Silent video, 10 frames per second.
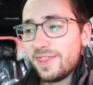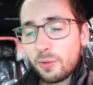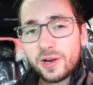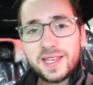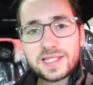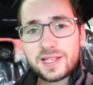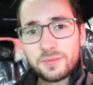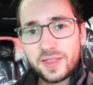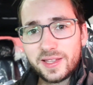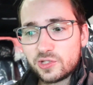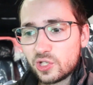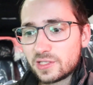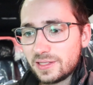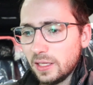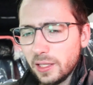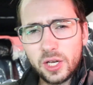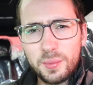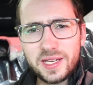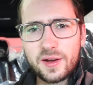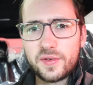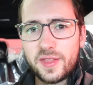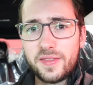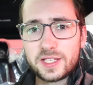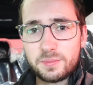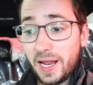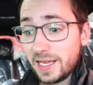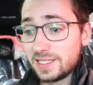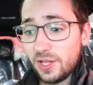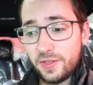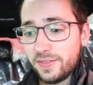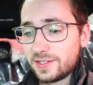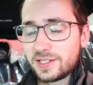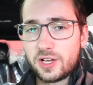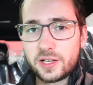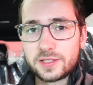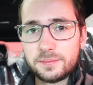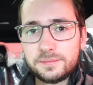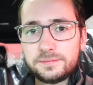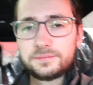they want to get something that's just a little bit different than this, but I still think this is awesome.